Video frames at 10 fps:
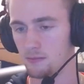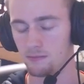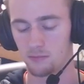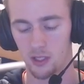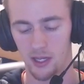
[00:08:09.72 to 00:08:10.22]

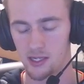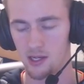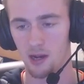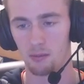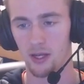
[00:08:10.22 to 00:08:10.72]
Like I said,
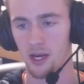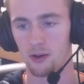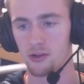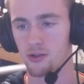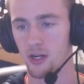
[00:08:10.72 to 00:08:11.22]
I play
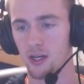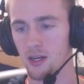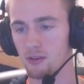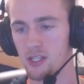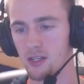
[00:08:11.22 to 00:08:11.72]
Counter-Strike
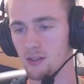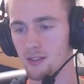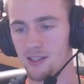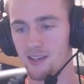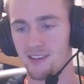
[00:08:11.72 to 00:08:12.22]
every single
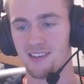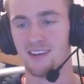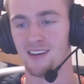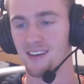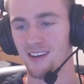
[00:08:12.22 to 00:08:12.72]
day,
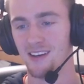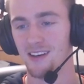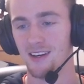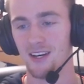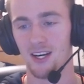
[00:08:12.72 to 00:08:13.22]

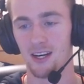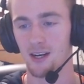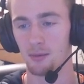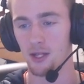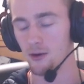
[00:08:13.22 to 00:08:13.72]
a
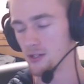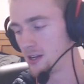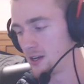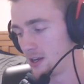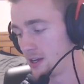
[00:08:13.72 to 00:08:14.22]
couple hours a
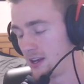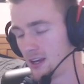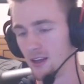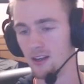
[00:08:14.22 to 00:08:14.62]
day, and